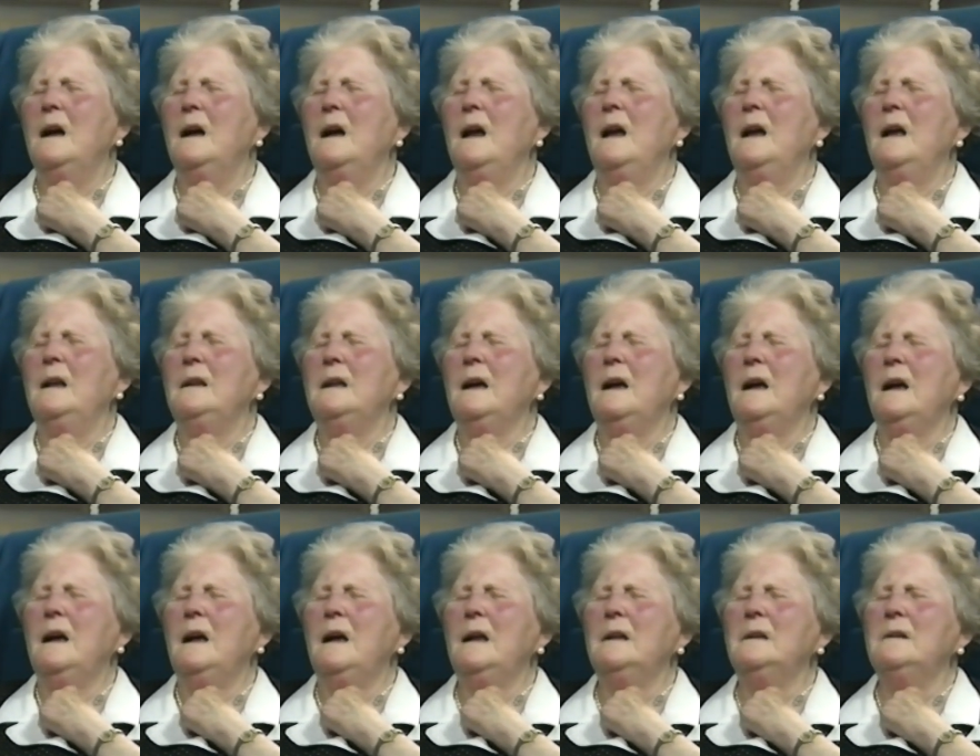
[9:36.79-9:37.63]
And I
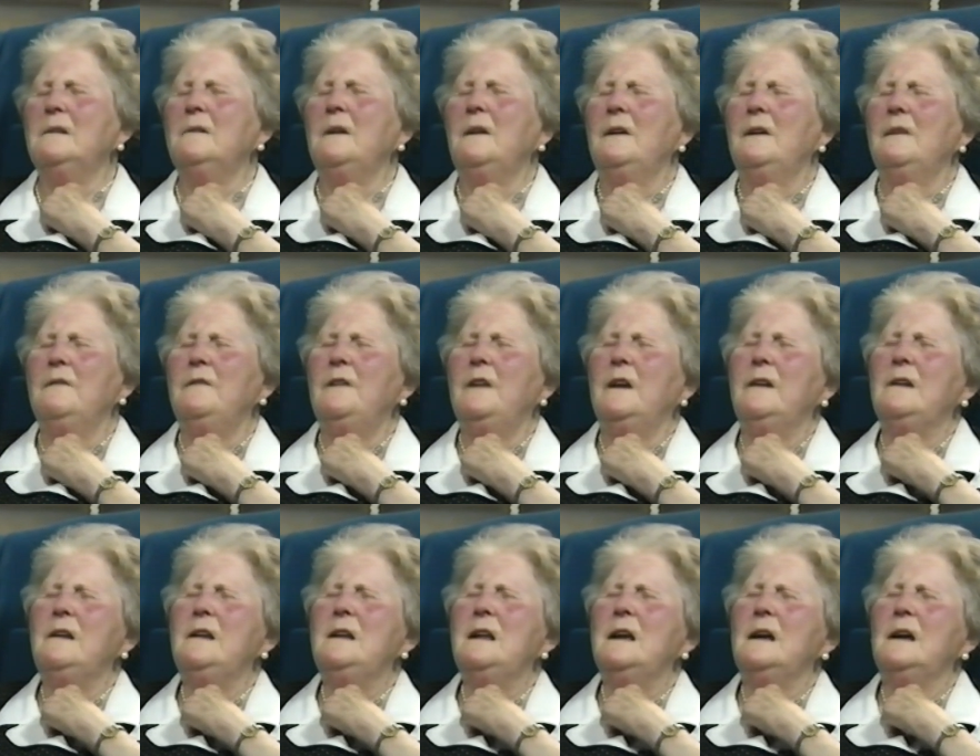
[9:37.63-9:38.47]
had a
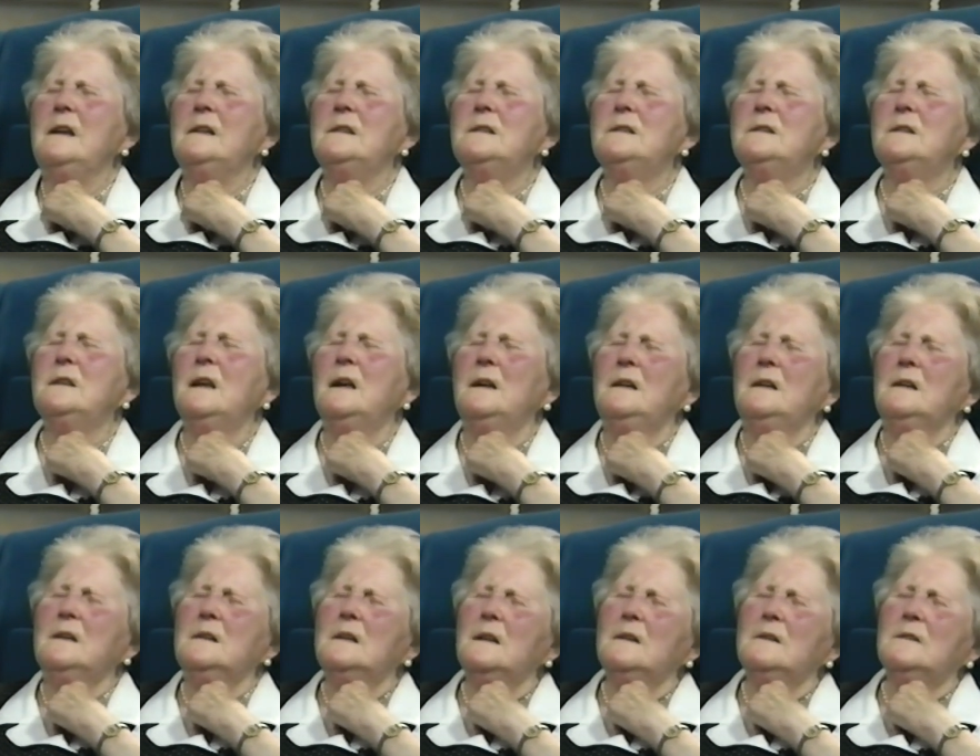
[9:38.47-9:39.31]
very nice
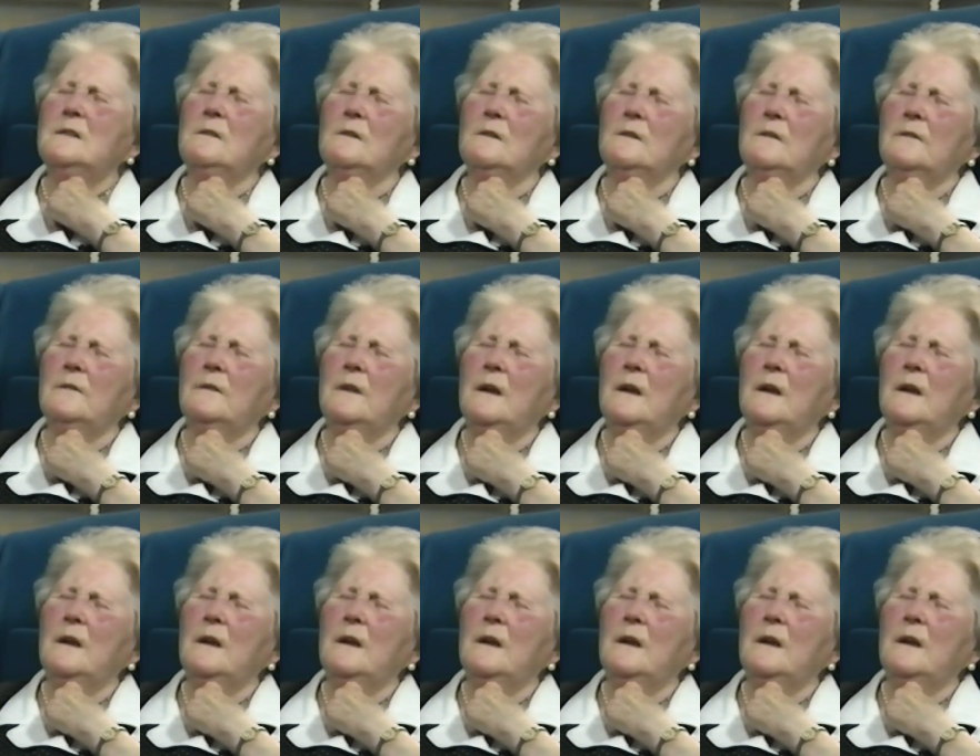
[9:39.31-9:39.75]
sort of